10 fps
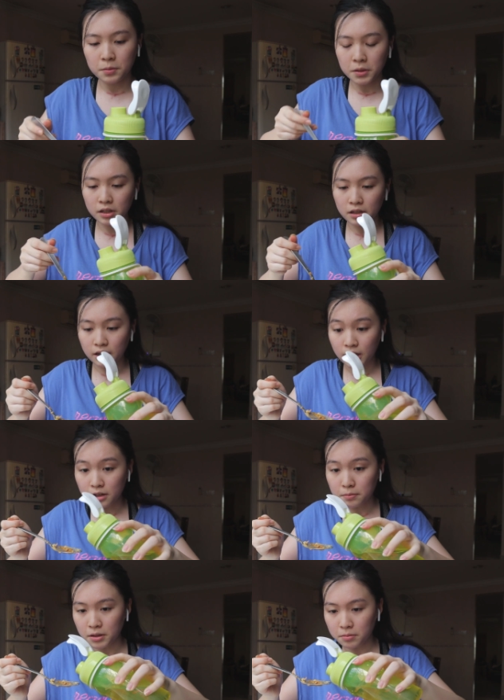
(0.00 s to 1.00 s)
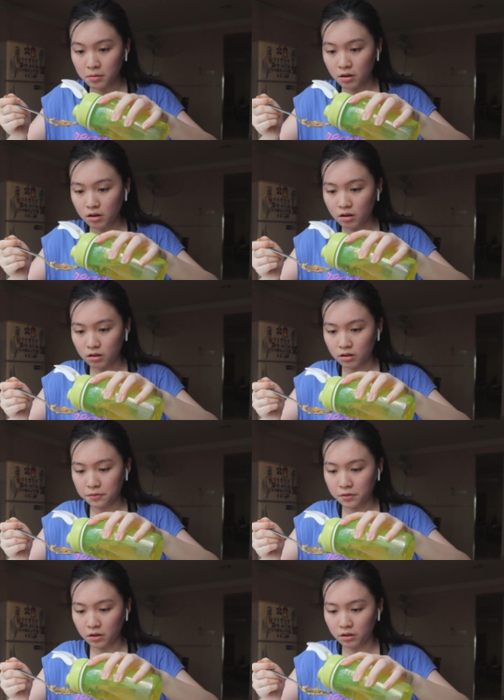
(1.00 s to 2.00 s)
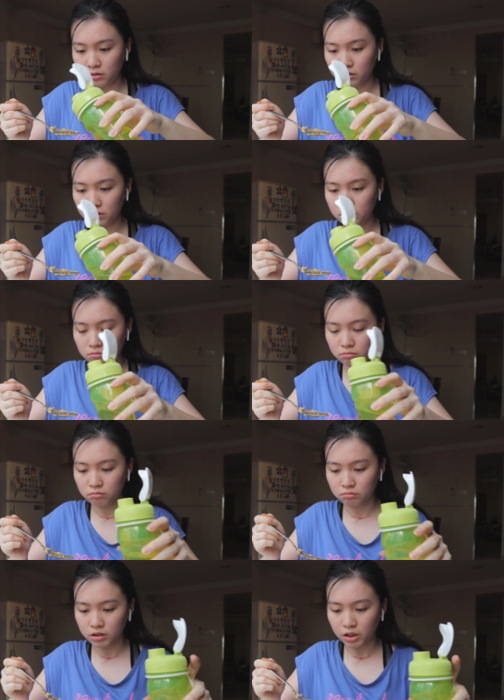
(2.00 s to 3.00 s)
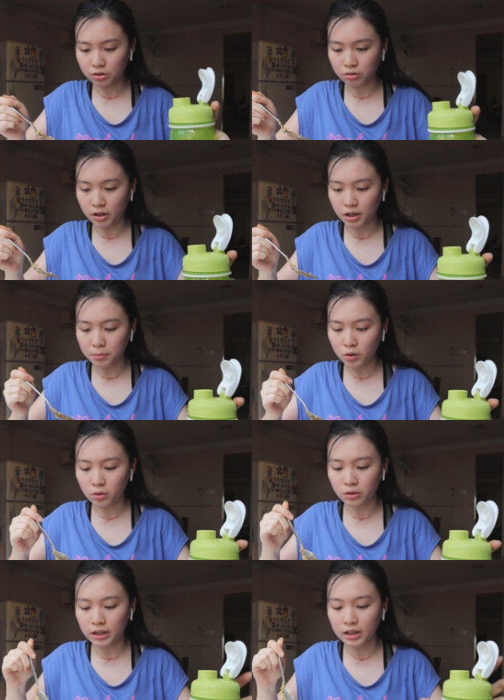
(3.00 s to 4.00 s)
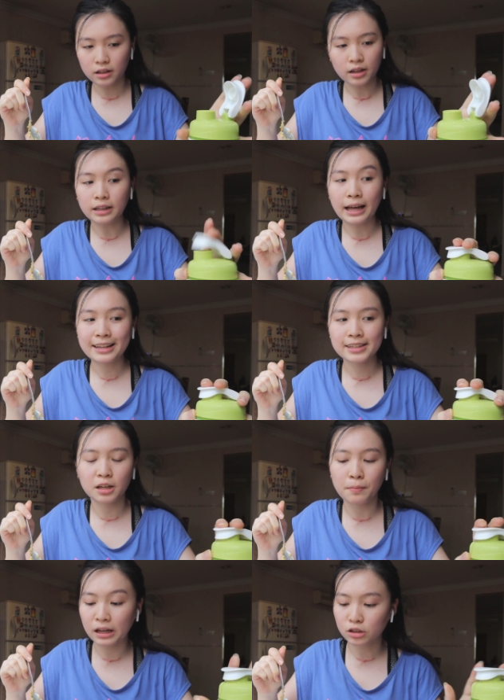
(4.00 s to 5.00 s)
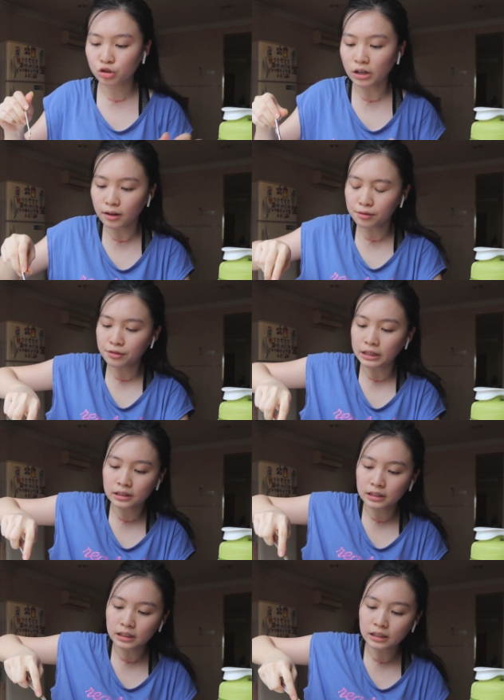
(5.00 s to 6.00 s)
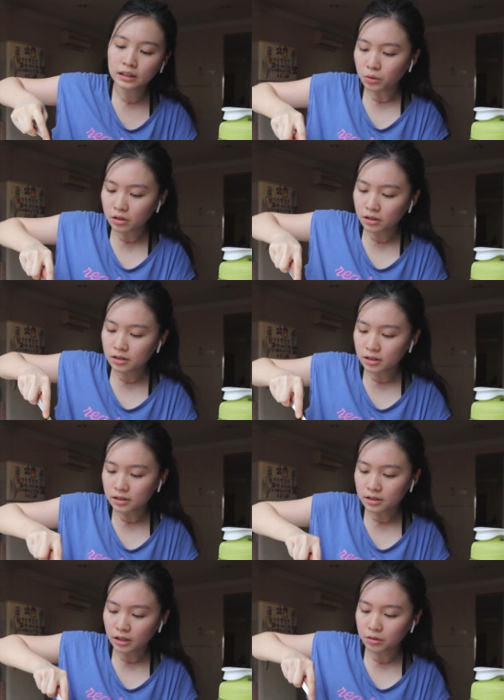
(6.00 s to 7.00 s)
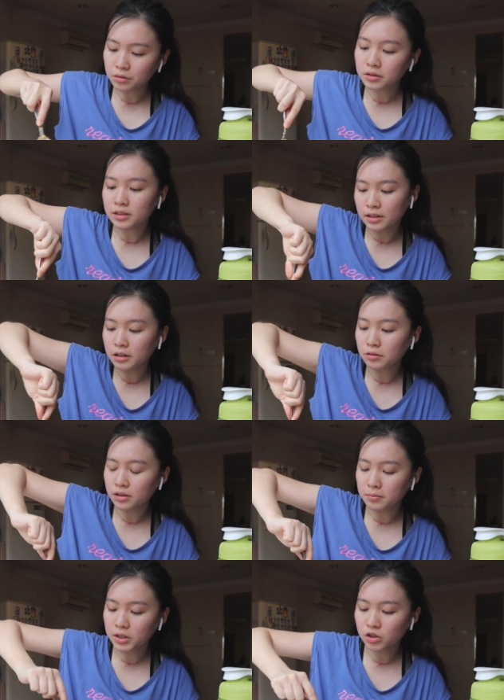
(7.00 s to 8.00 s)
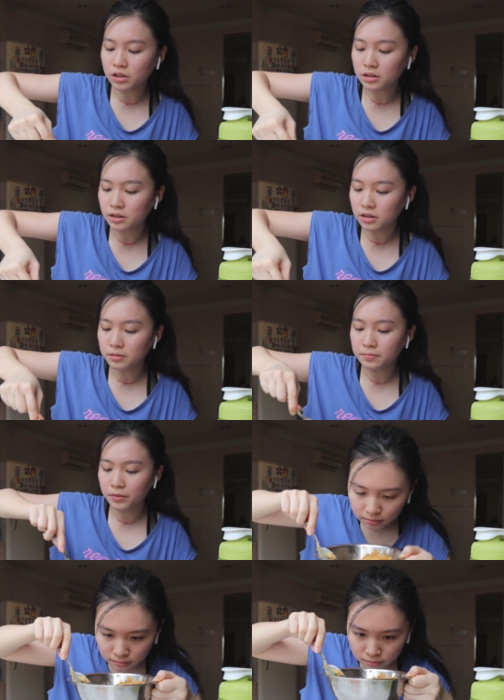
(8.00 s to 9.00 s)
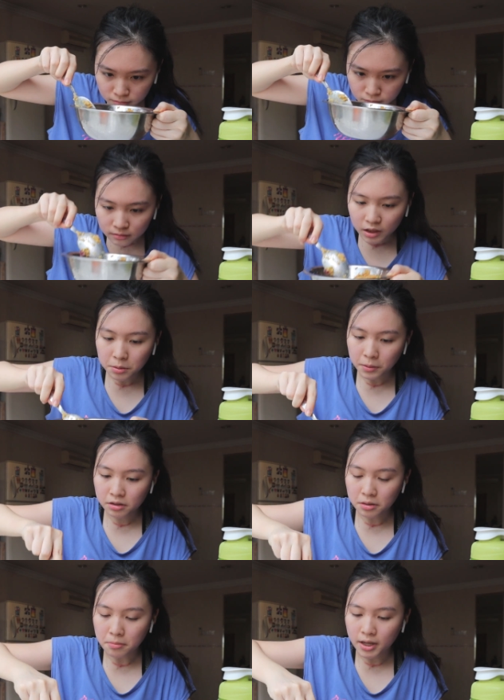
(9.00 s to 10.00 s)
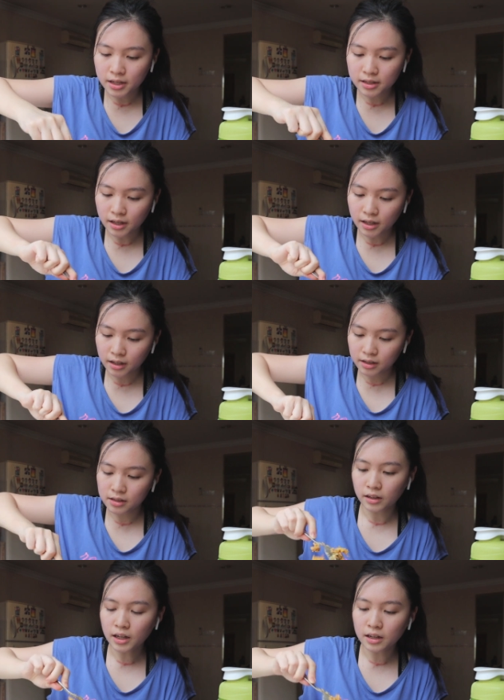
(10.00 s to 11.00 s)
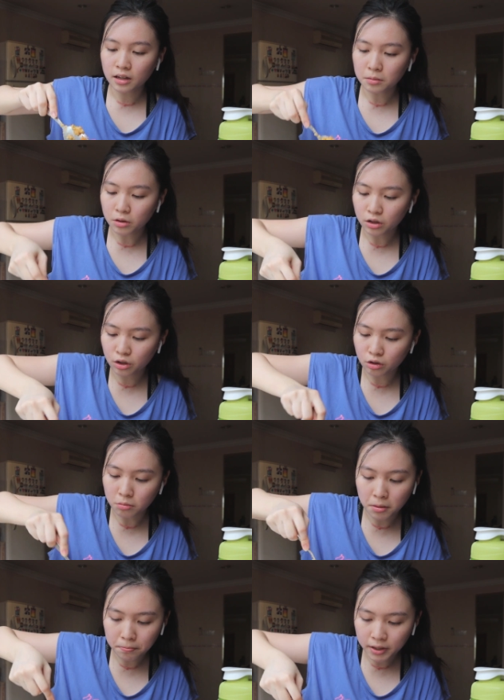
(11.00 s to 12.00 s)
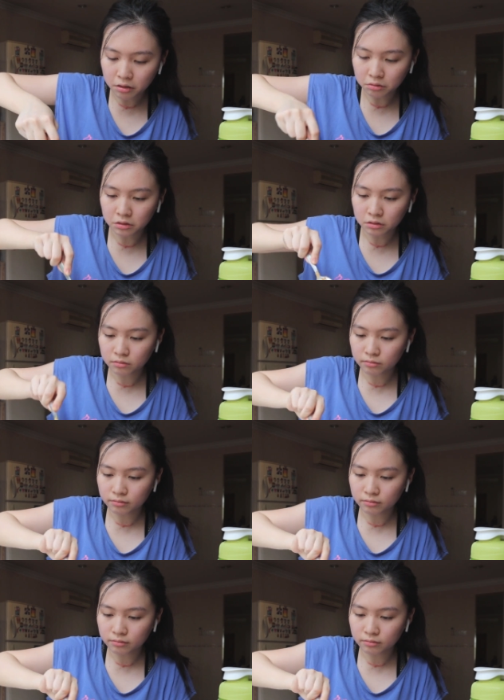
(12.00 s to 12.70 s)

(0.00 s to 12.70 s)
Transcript: Just gonna add a bit more olive oil just to help coat it and add some extra fatty goodness inside. Oh, it's now much easier. Smells amazing. I think I need more cumin powder.